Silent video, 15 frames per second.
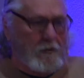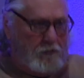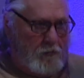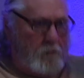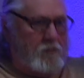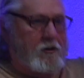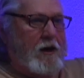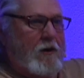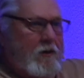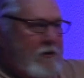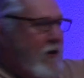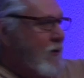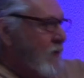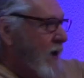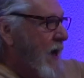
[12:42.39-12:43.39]
She was carrying it
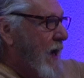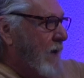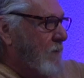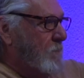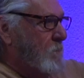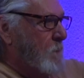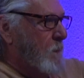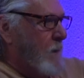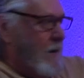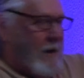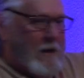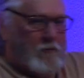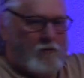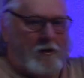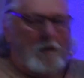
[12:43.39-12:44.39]
on her head,
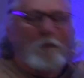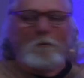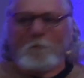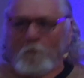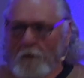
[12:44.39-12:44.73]
and she